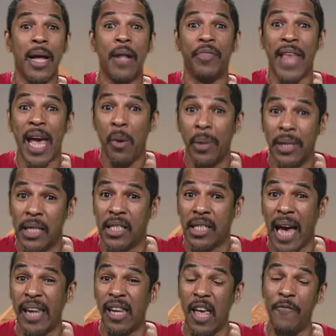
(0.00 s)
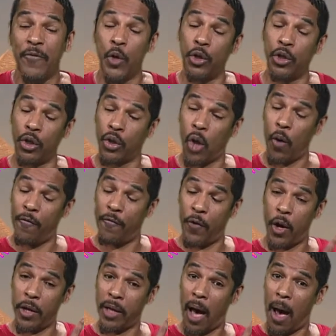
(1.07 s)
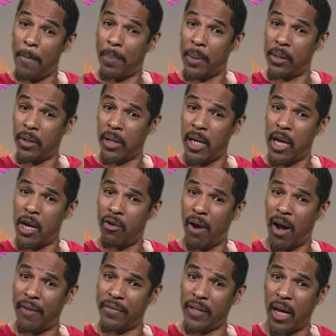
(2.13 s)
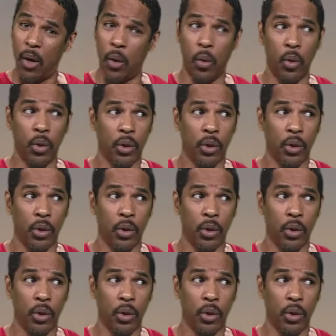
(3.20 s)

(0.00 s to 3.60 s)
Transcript: they would decide if you should go further up into the hereafter or